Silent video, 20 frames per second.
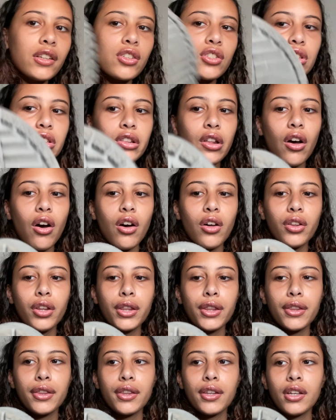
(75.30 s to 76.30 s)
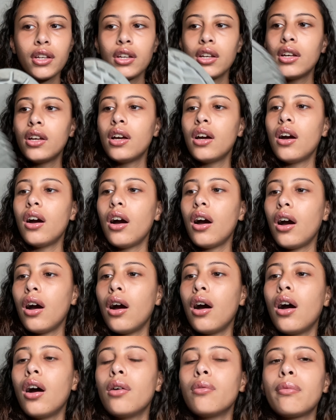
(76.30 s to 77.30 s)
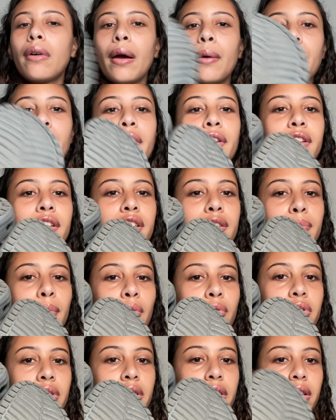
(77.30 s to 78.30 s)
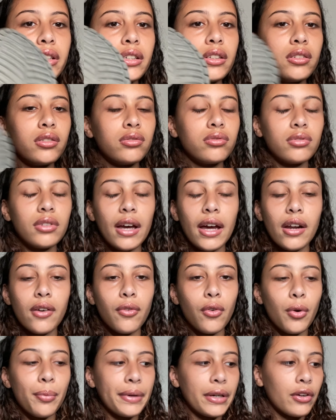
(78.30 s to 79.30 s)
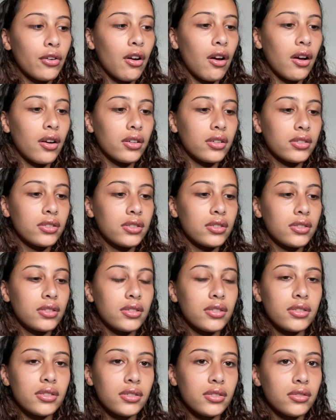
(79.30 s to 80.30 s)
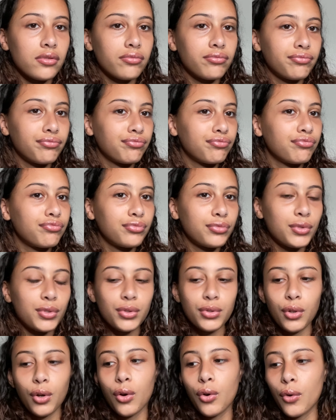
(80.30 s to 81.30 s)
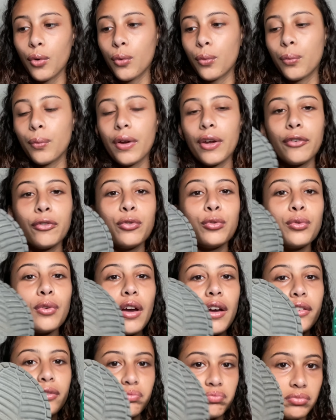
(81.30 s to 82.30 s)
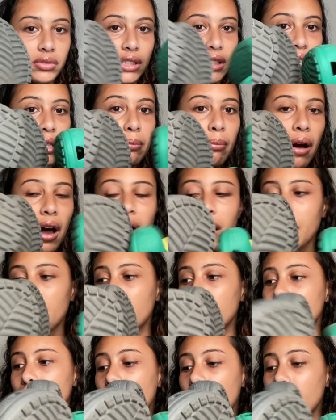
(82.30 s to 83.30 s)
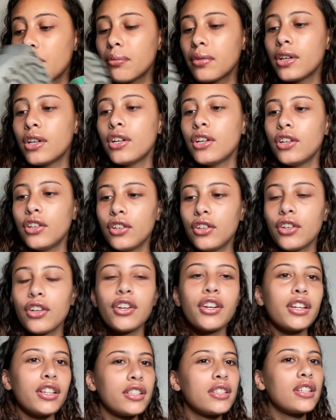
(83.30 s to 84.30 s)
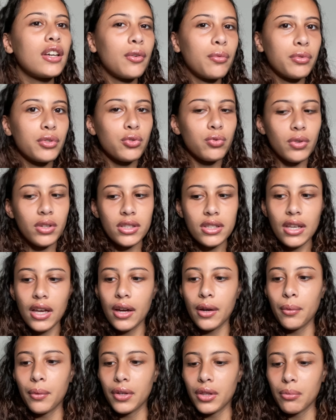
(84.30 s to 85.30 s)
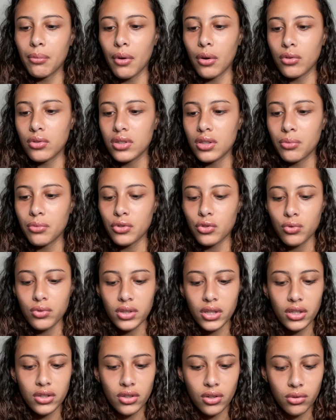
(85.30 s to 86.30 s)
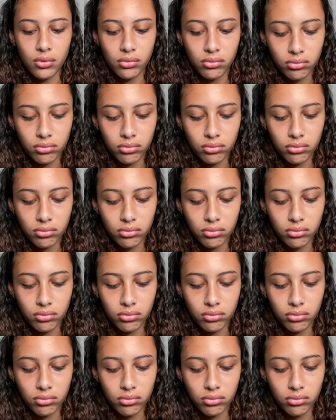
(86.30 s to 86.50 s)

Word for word: the sloth. Um, I wear these mostly out of all my Crocs. So if you see the bottom of them, you're gonna tell which ones I wear the most and which ones I don't.